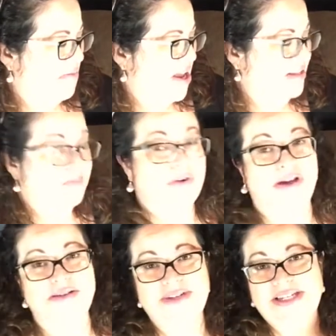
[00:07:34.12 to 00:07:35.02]
It's
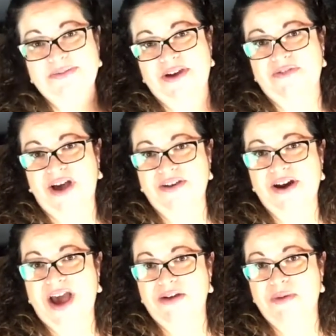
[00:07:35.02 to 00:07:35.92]
probably because my father
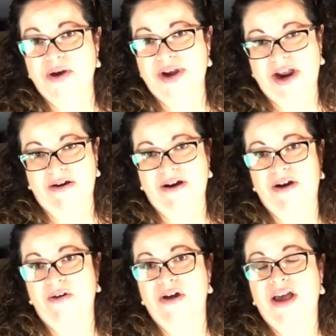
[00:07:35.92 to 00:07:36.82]
had a bow and
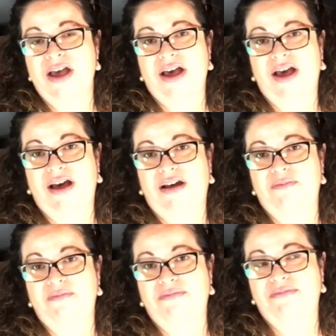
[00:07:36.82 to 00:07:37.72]
arrow,
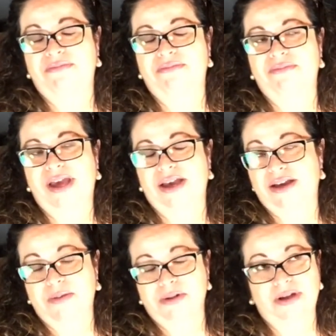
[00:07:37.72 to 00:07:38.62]
a
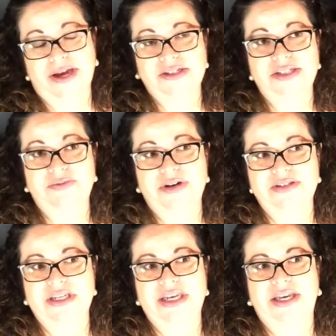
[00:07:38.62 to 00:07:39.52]
couple actually when I
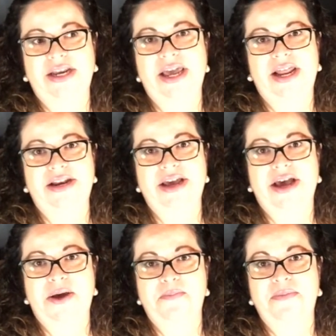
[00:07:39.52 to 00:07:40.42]
was a kid,
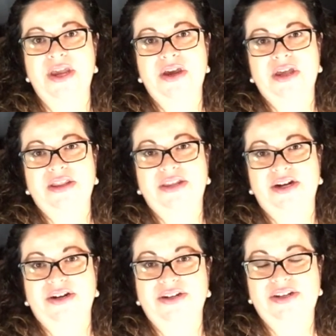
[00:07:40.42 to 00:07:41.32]
and
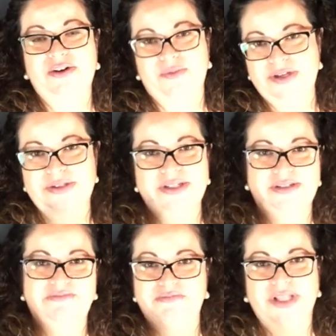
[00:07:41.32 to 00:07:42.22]
we used
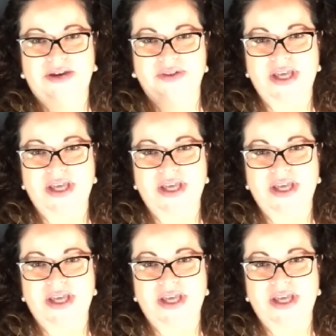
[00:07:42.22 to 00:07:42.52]
to play with